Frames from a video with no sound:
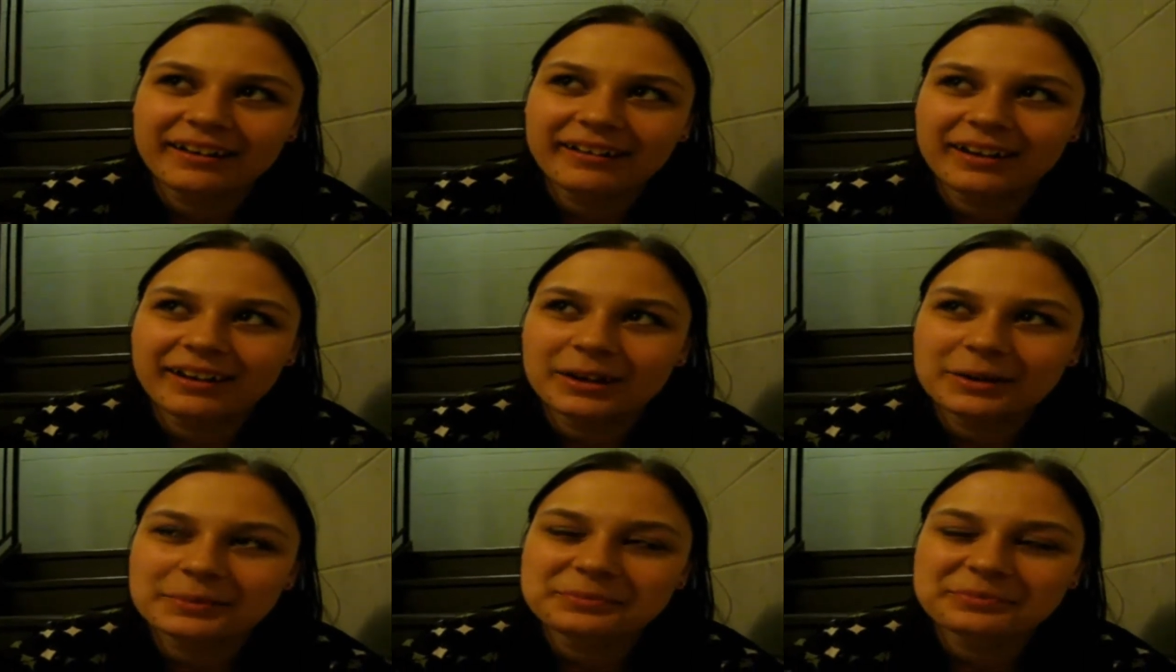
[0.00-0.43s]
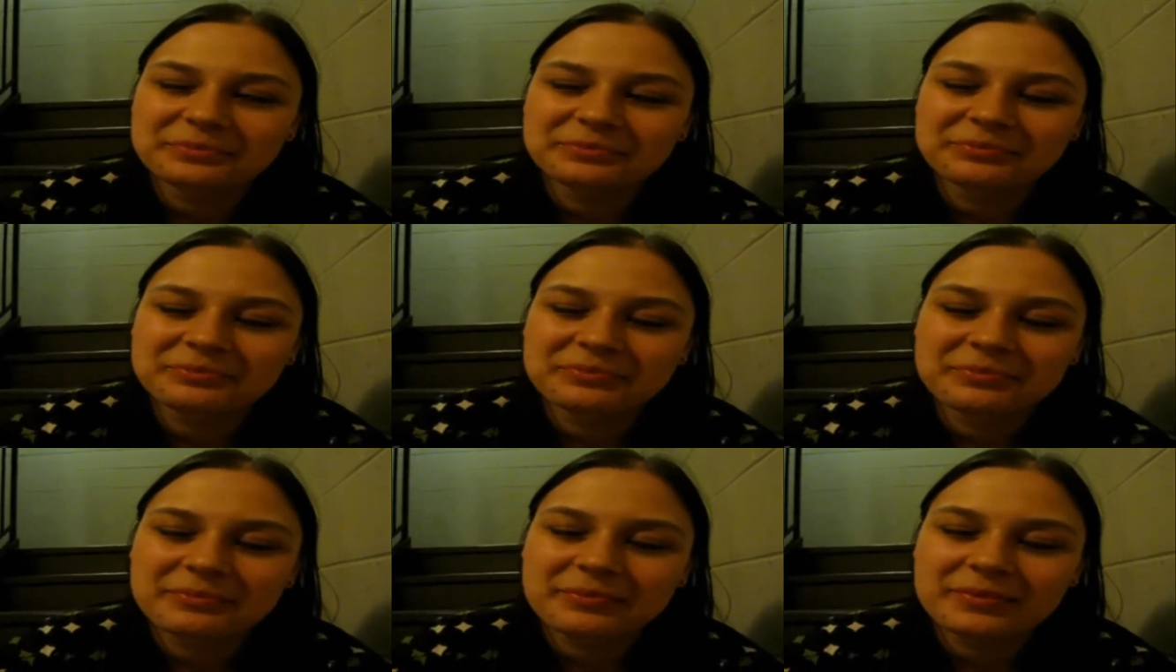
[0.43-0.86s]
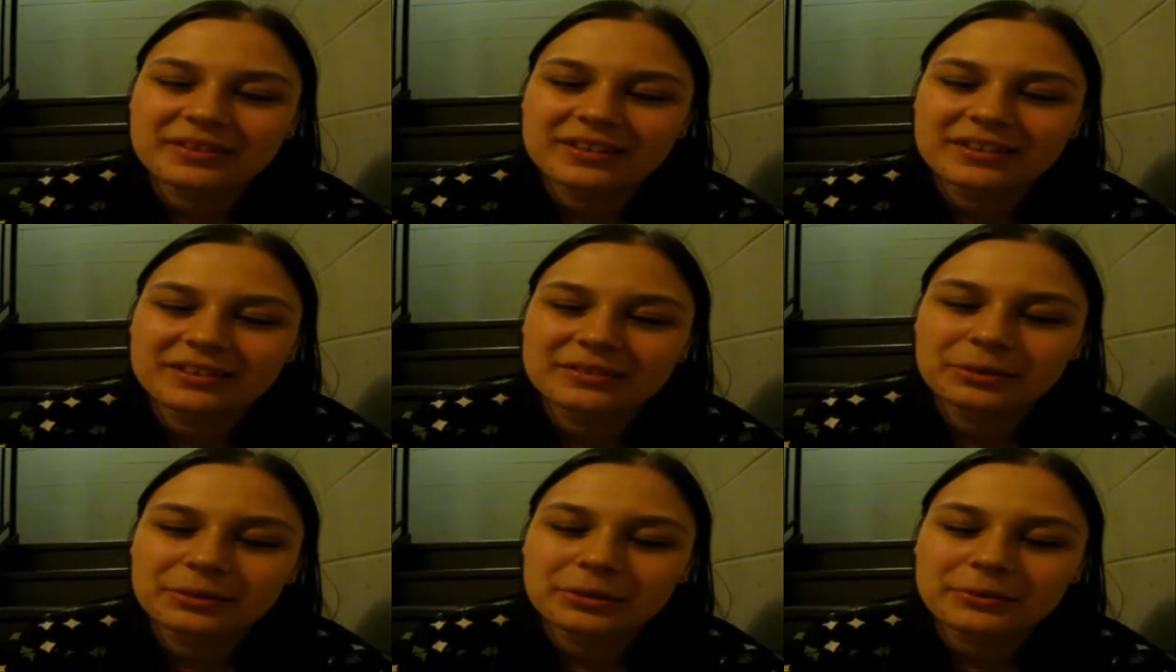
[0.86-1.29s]
um,
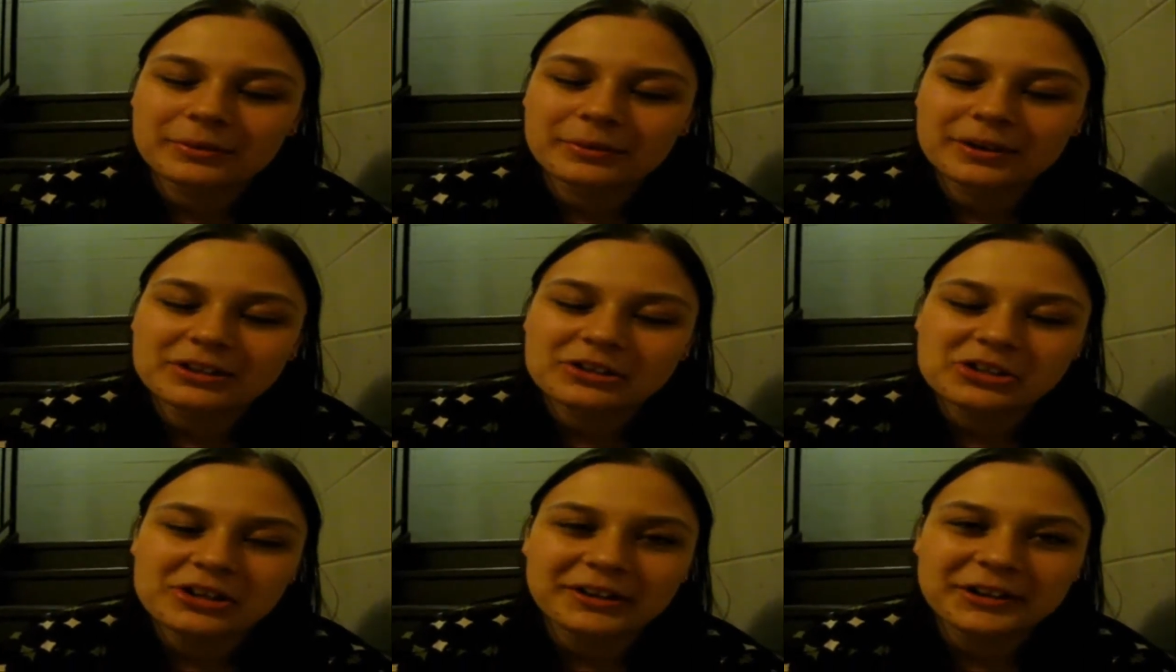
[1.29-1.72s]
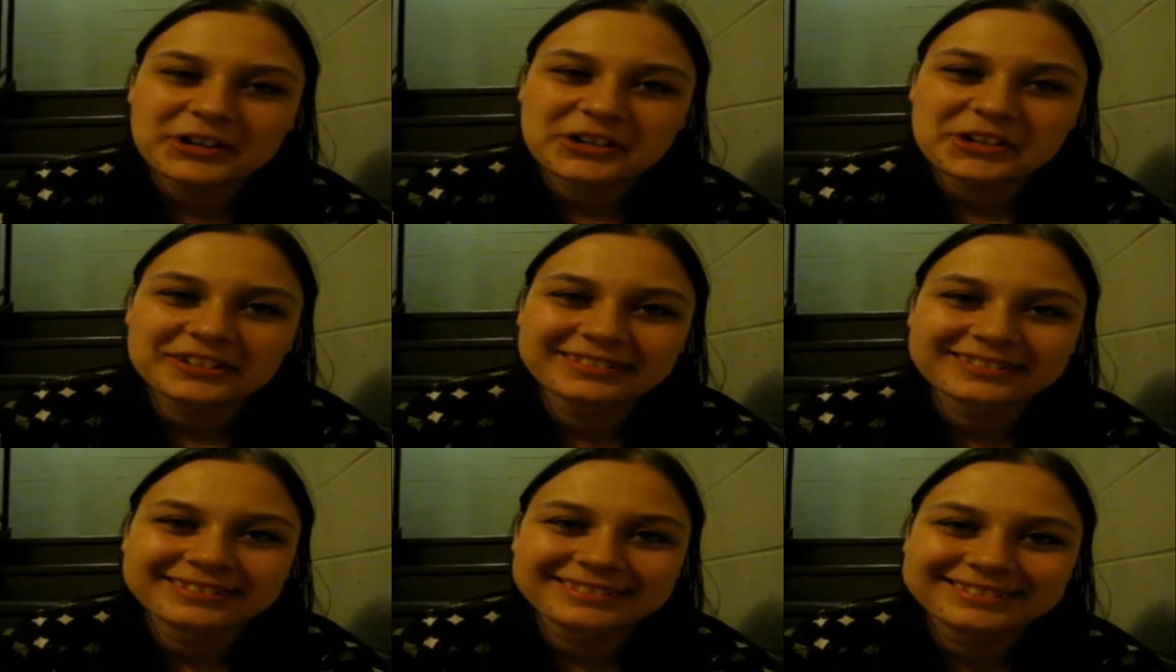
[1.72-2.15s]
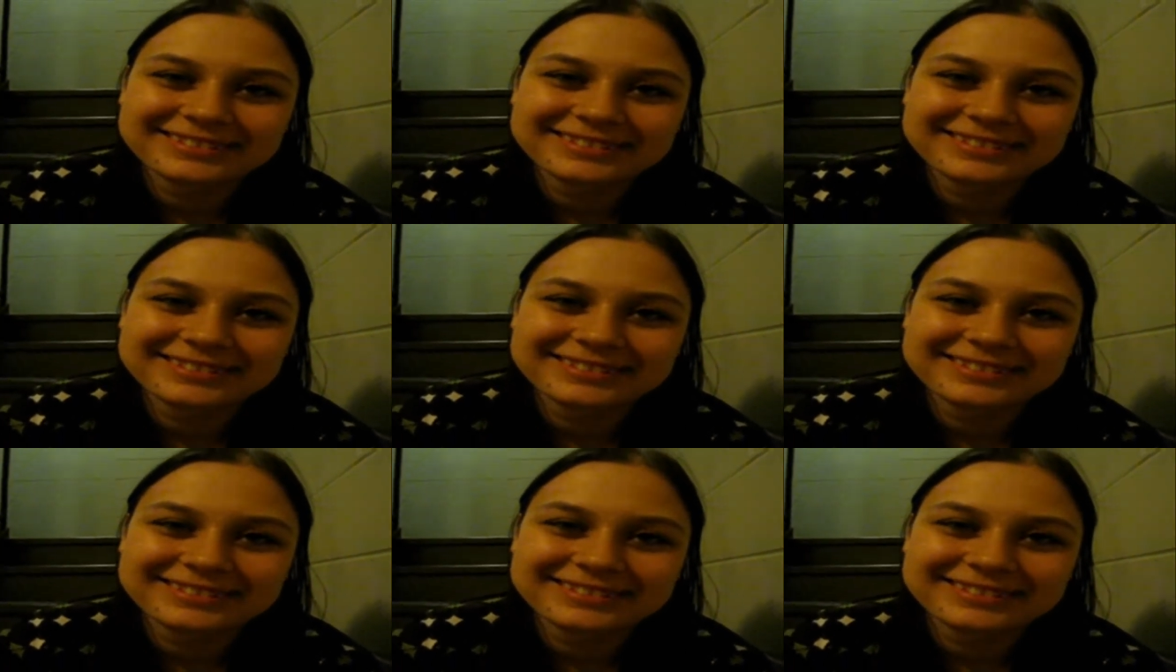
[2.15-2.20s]
the red checkered.